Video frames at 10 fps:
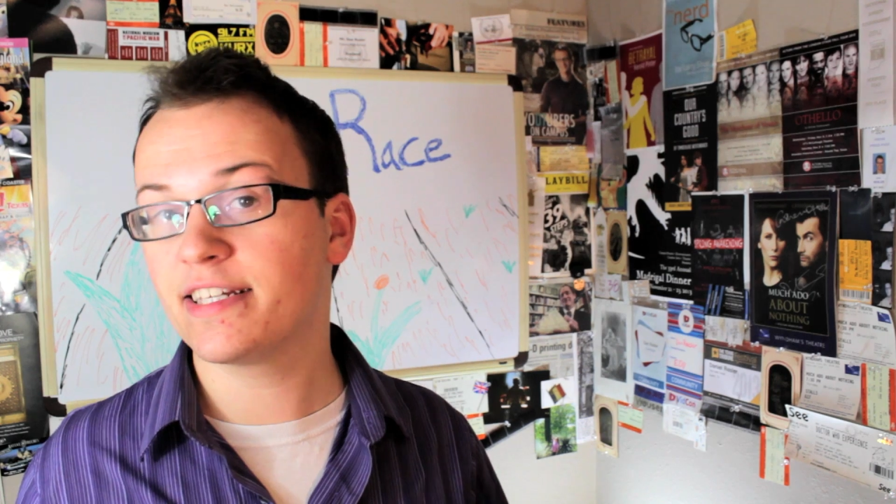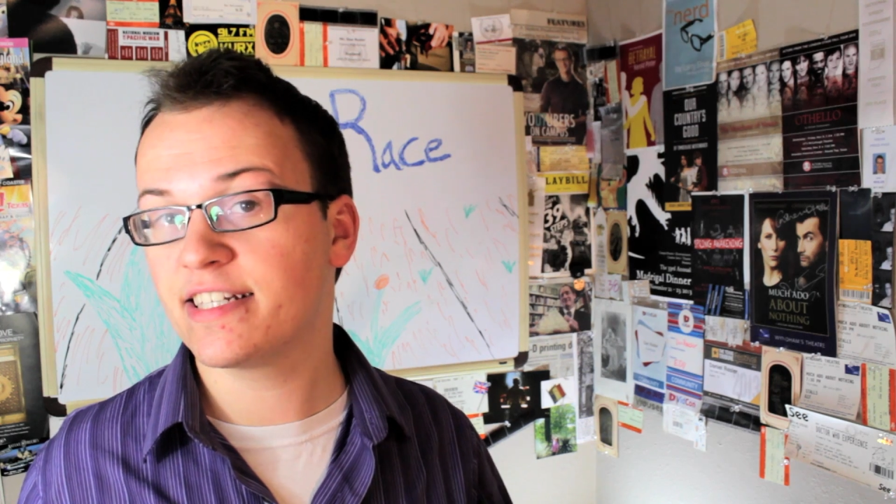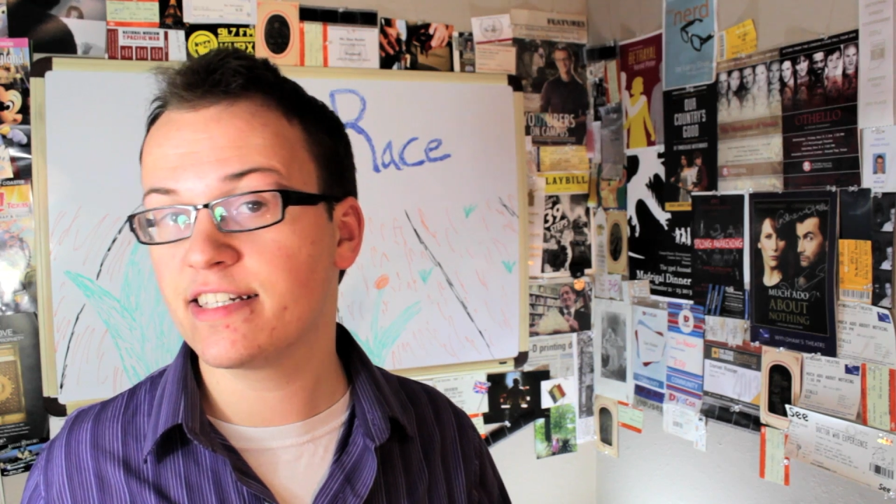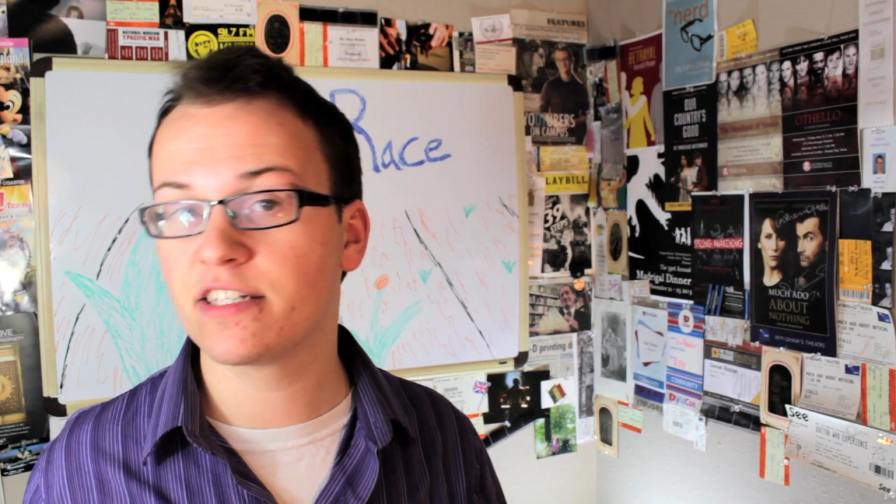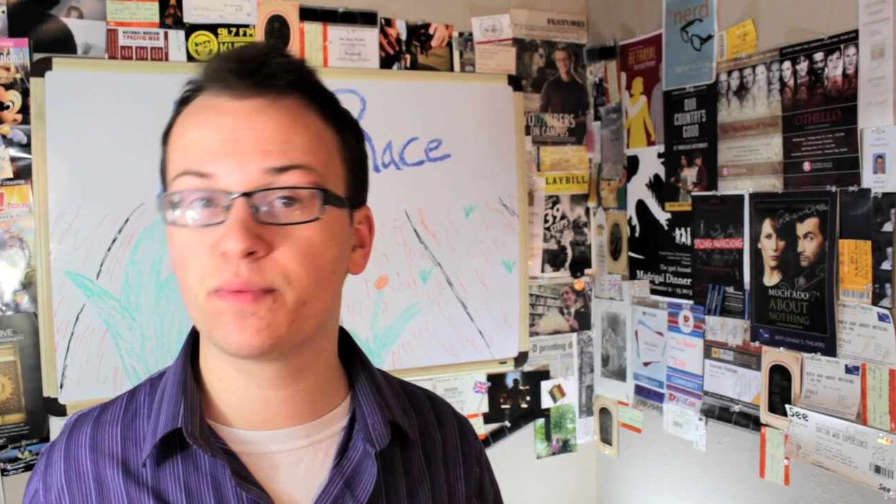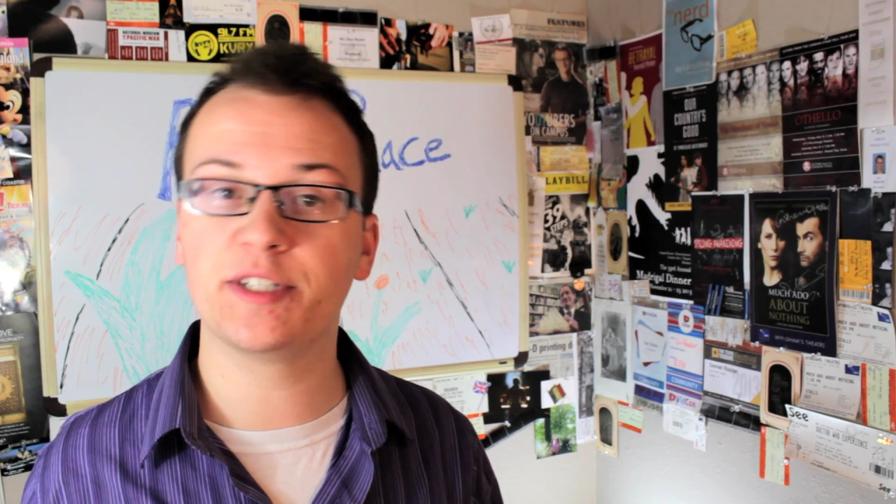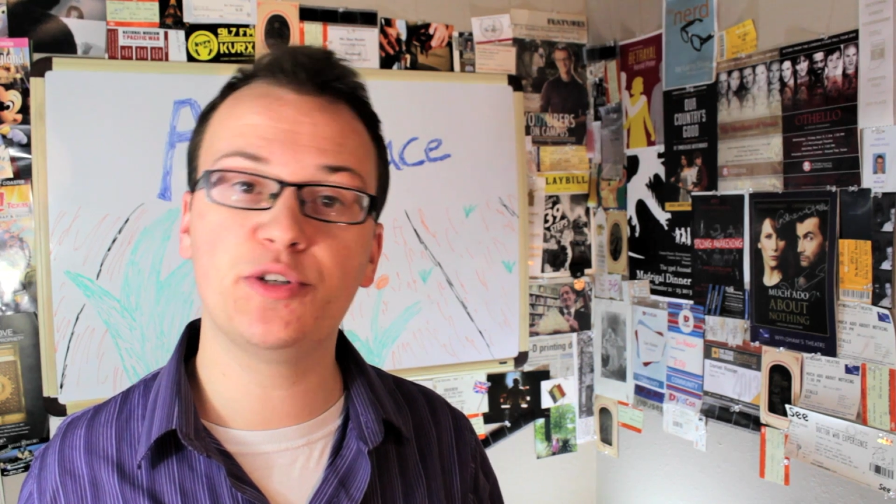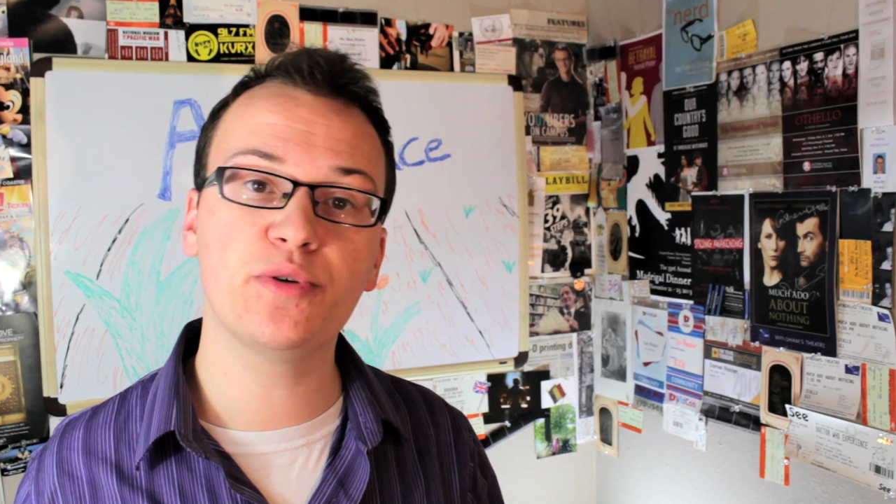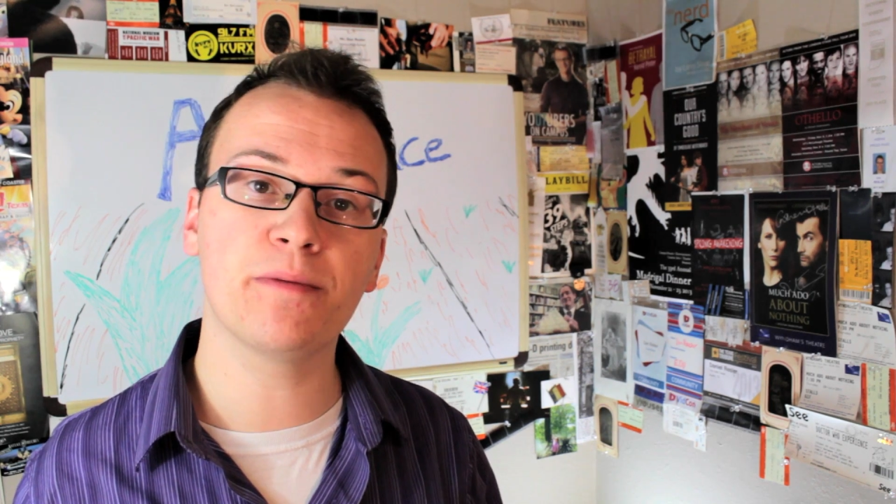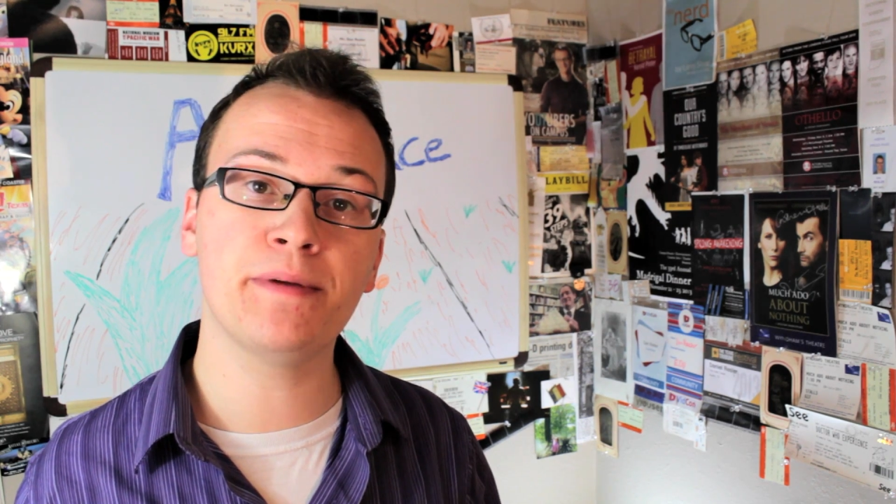this is when
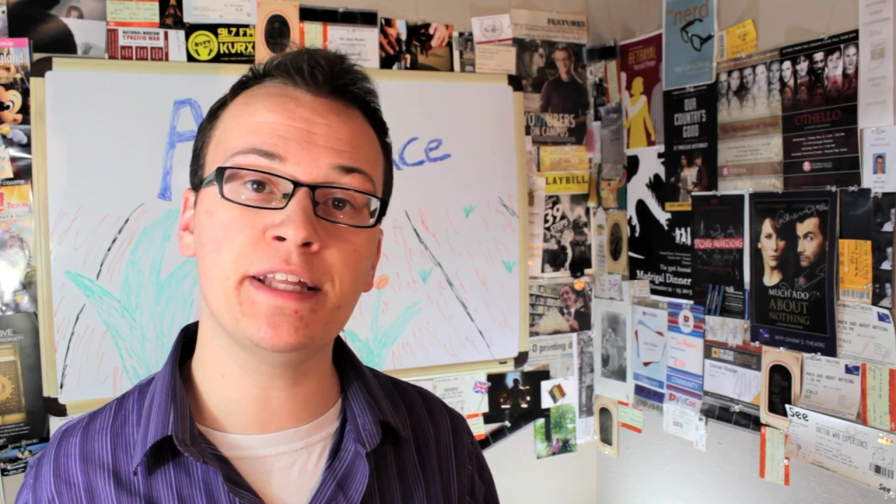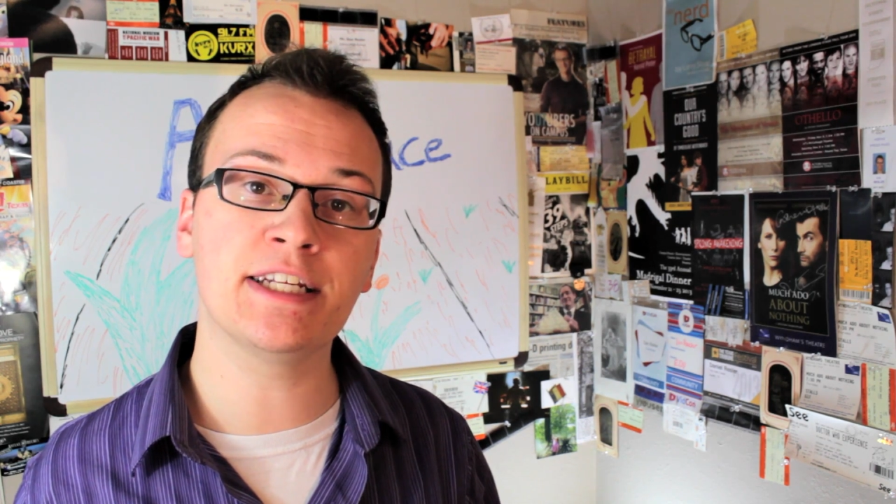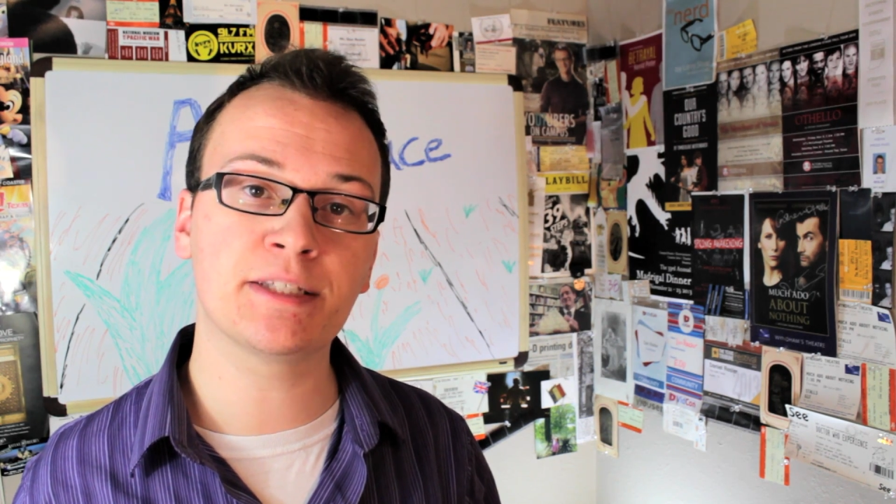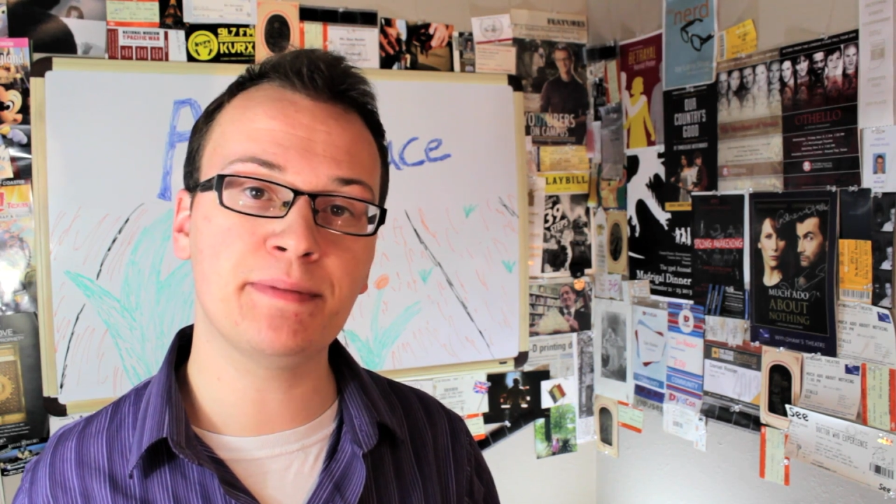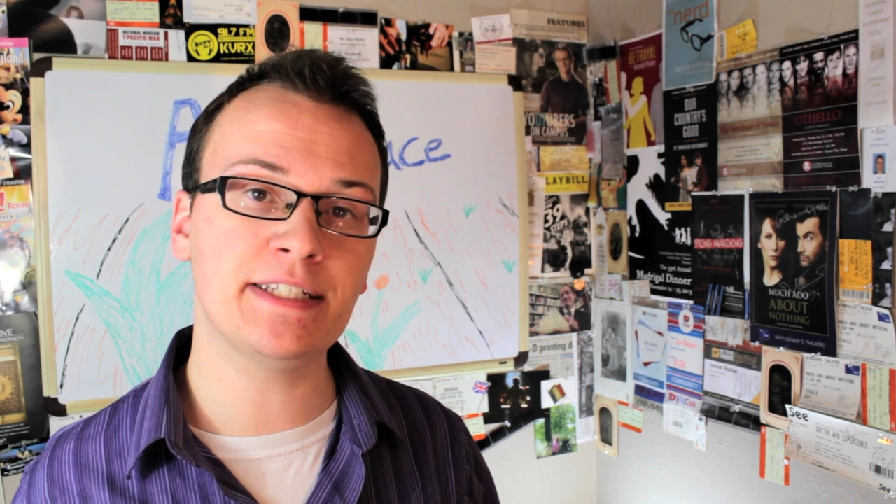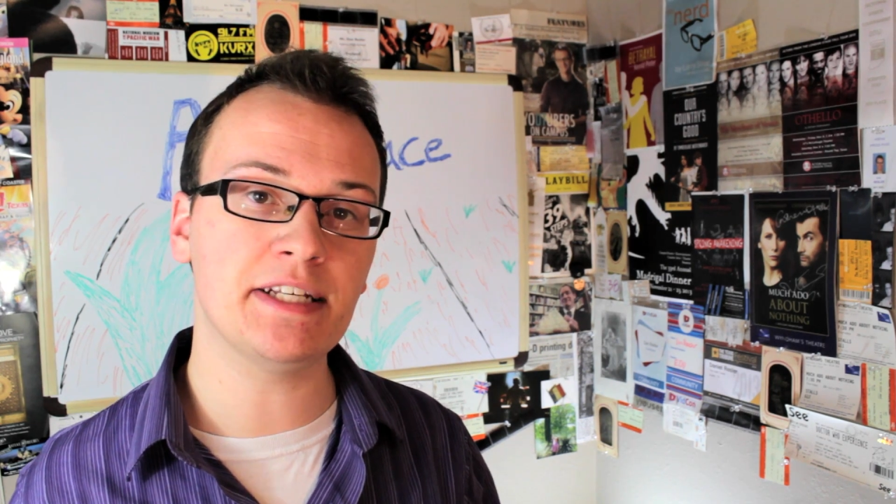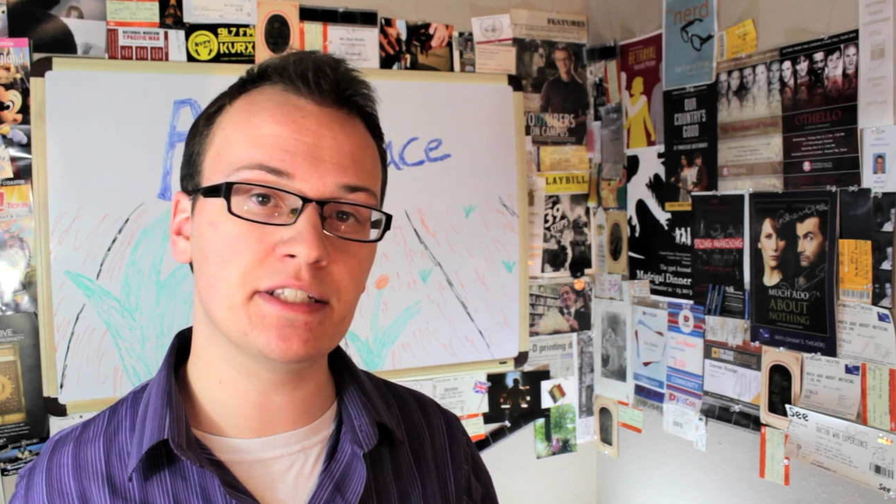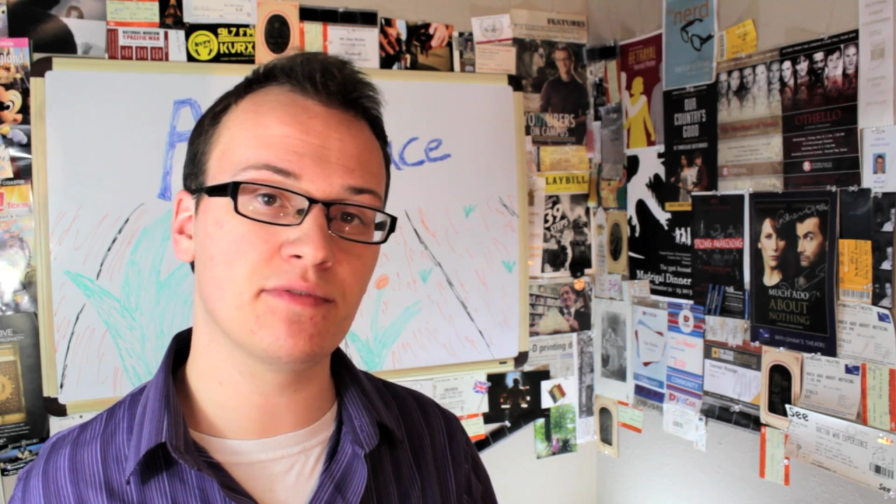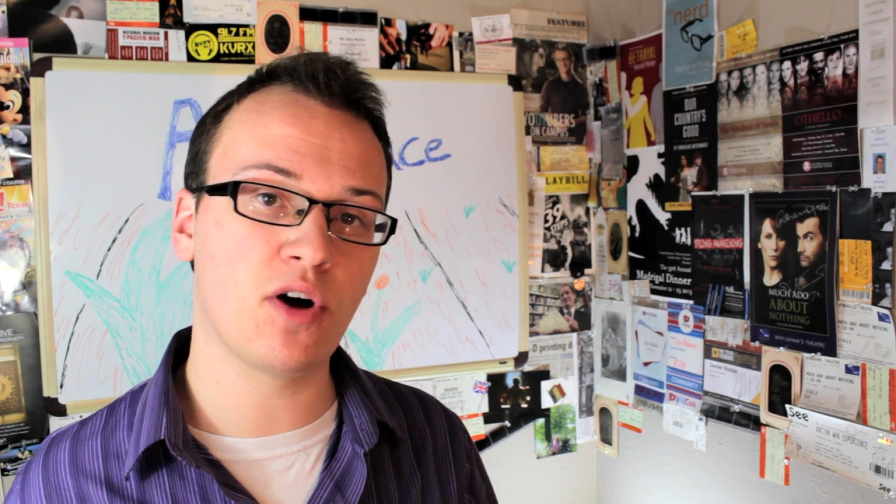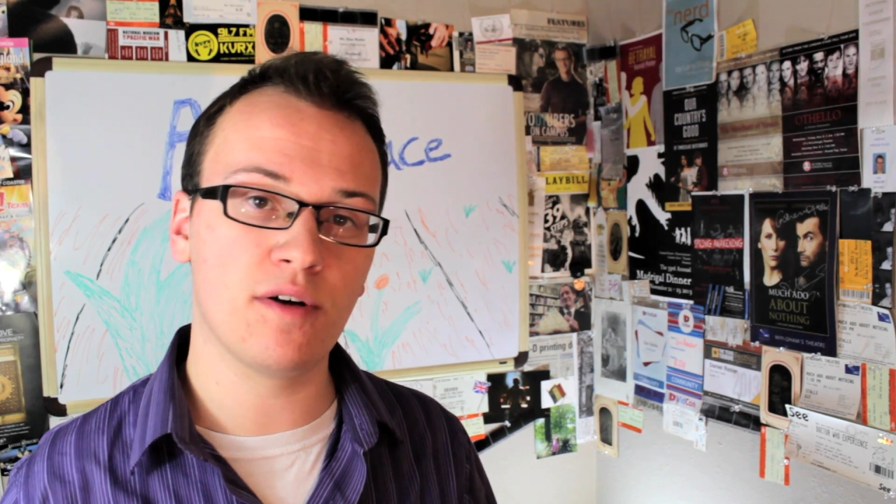two competing
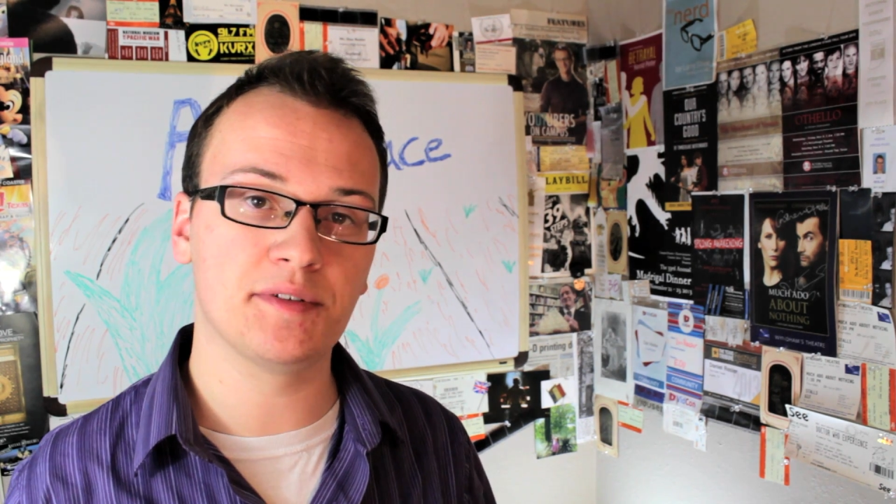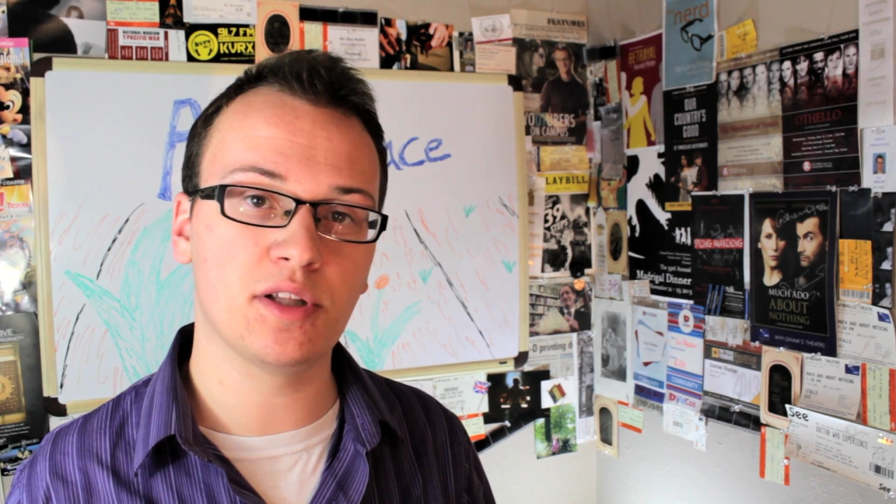species evolve